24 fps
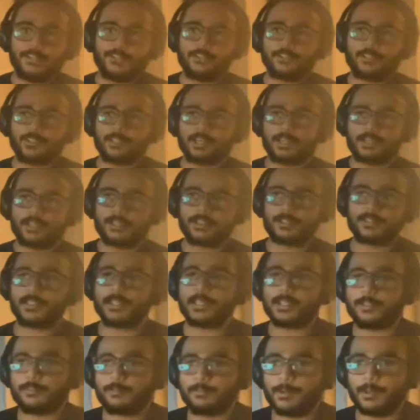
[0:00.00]
So the current
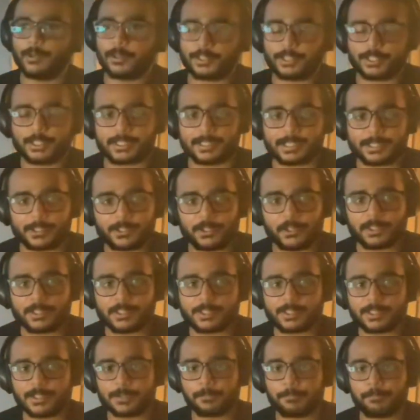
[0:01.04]
state of blockchain
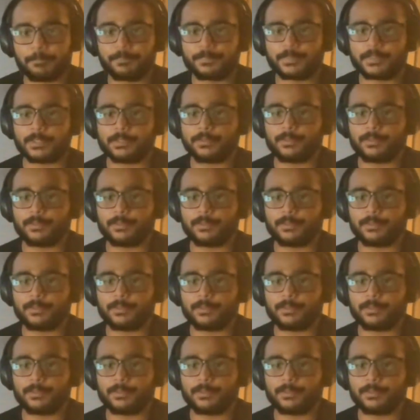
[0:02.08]
technology.